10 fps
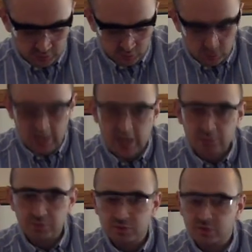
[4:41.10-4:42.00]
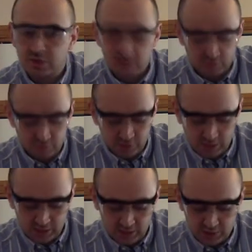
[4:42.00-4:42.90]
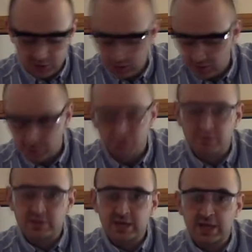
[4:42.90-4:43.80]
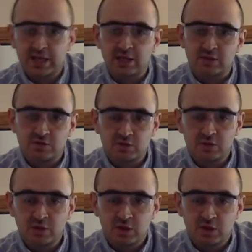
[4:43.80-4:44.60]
What happens at this stage is that the tannins,